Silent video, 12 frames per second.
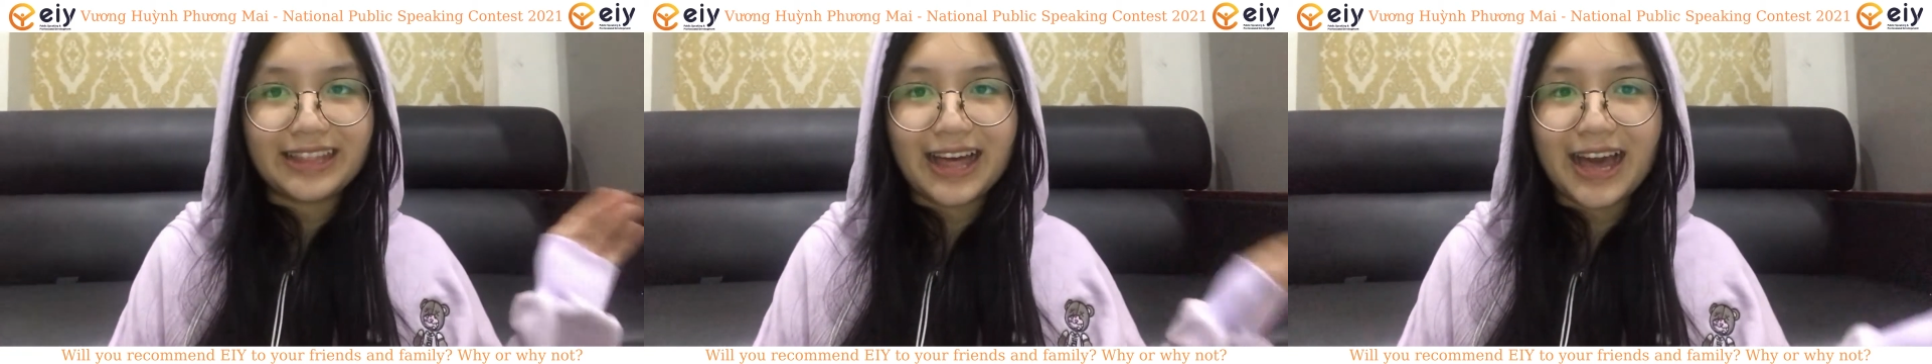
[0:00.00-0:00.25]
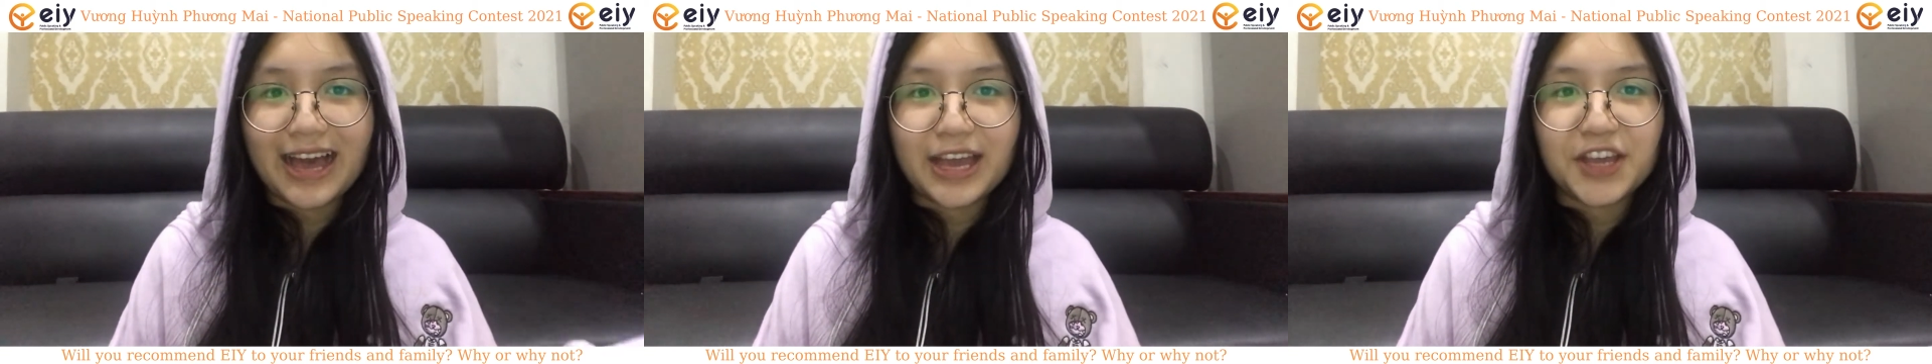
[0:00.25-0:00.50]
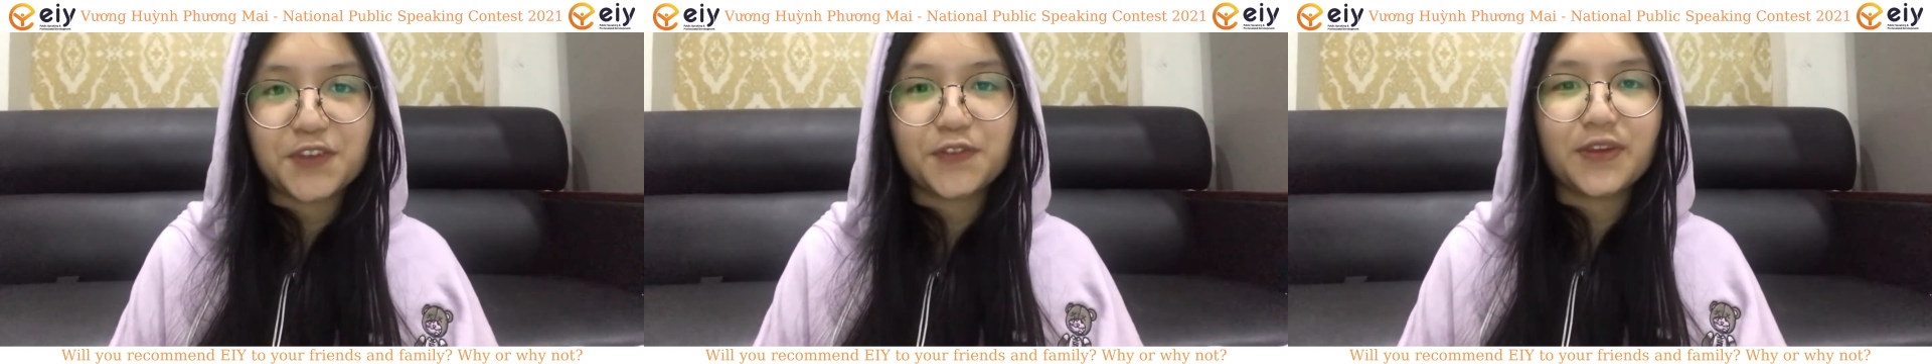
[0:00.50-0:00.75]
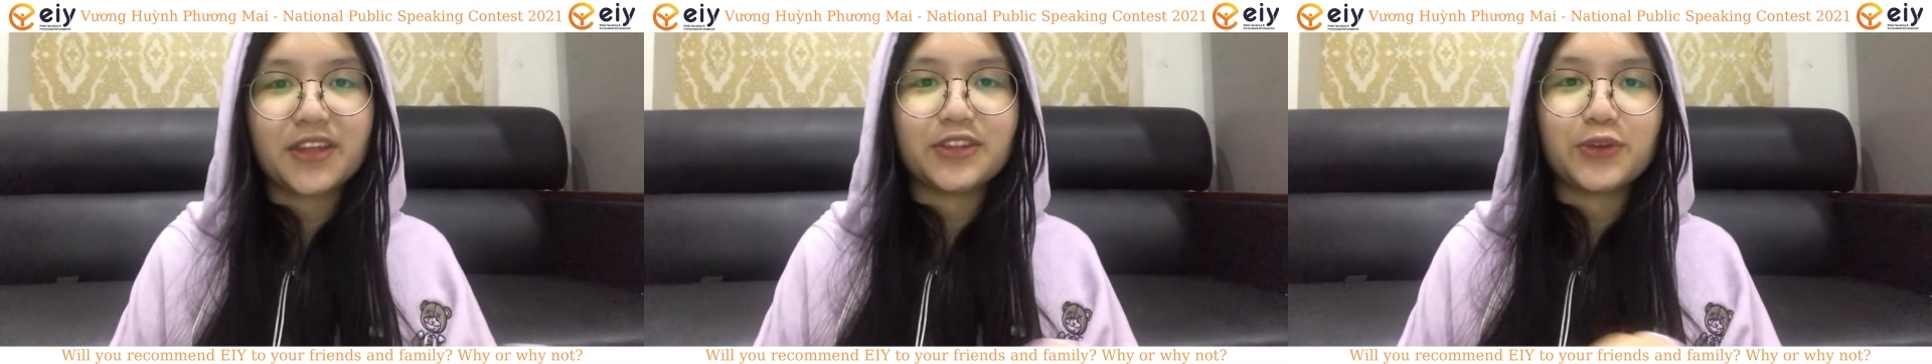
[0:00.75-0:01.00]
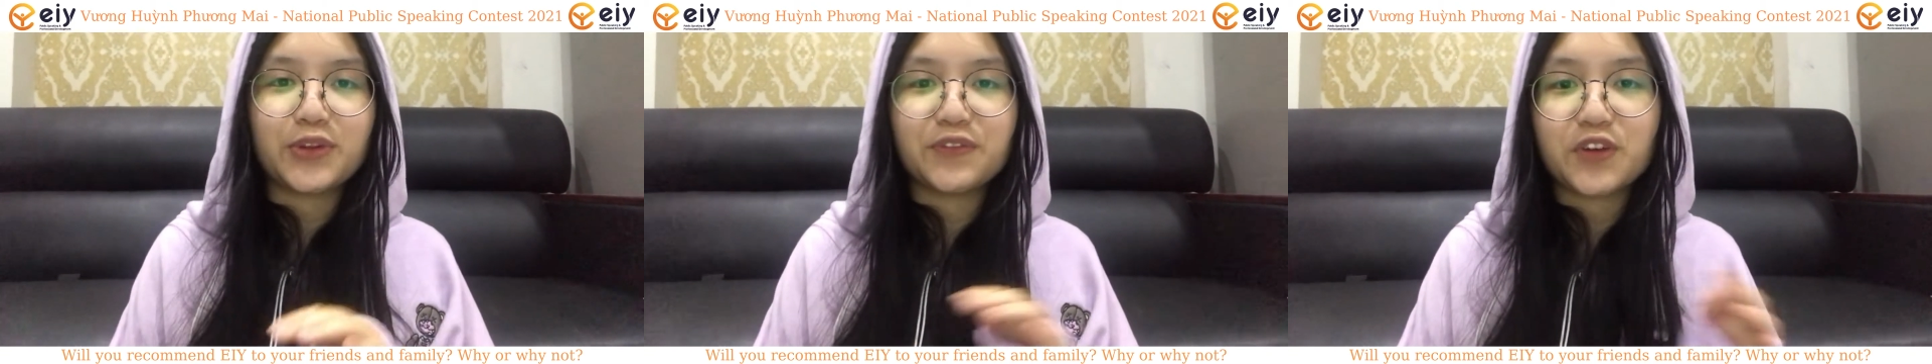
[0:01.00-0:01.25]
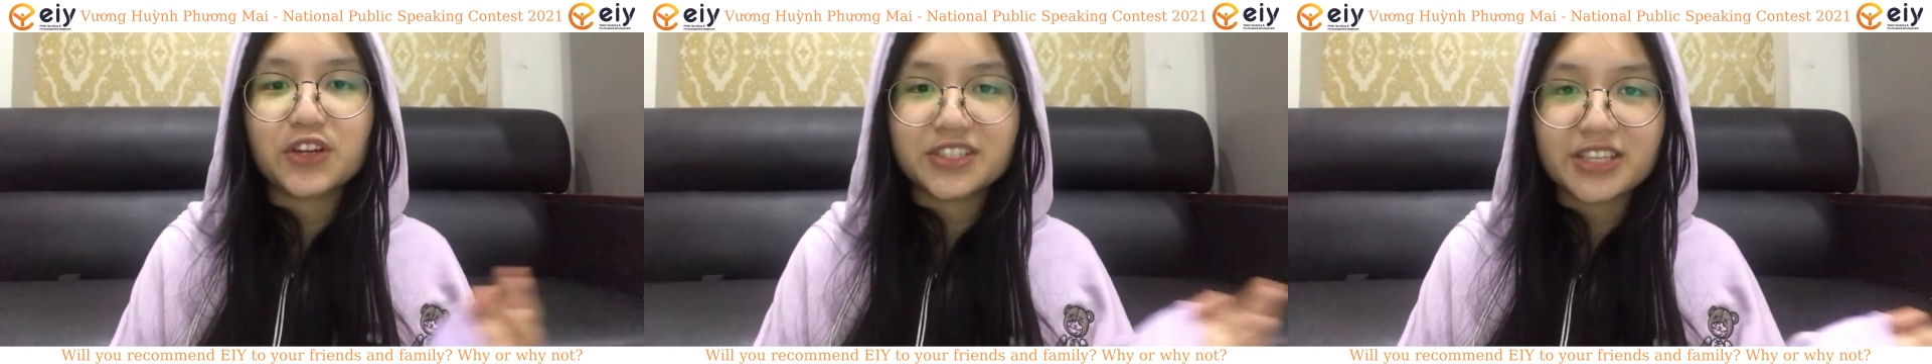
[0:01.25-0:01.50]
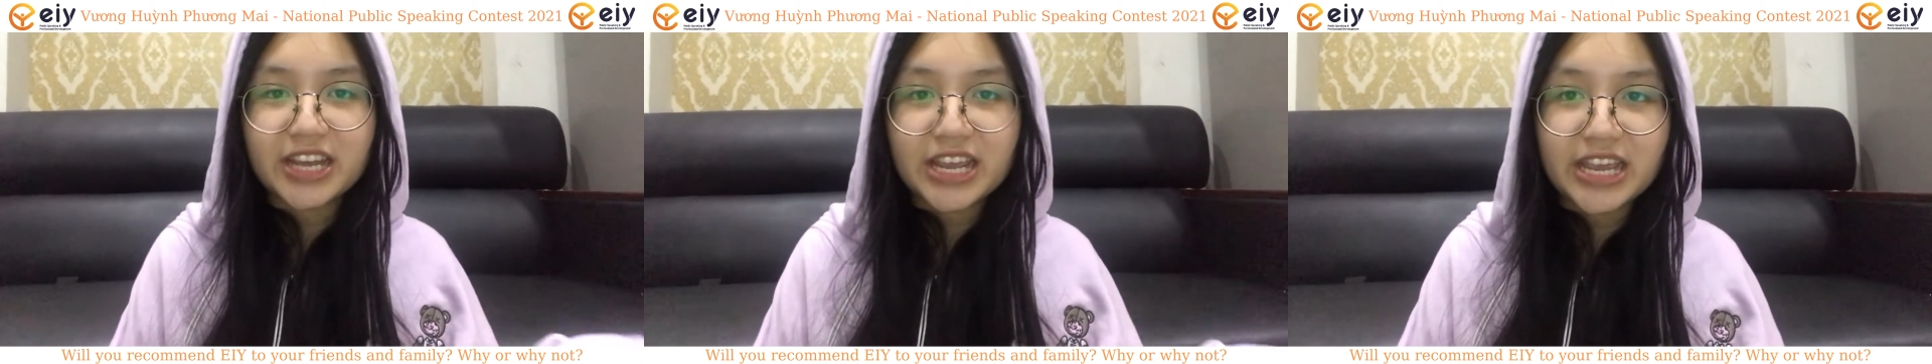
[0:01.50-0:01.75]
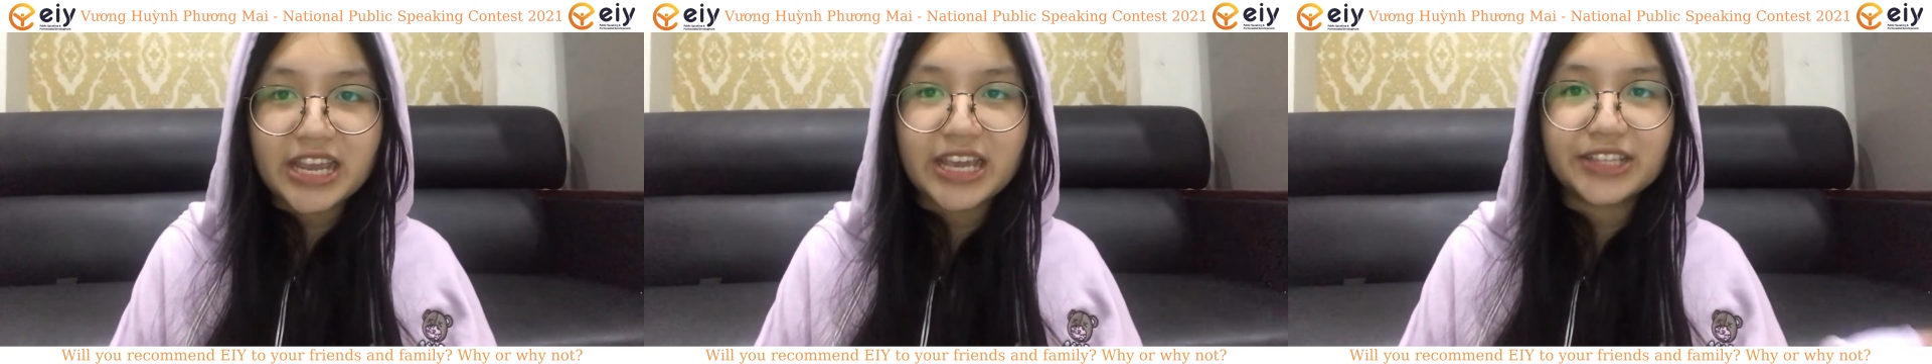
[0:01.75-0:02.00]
life in university,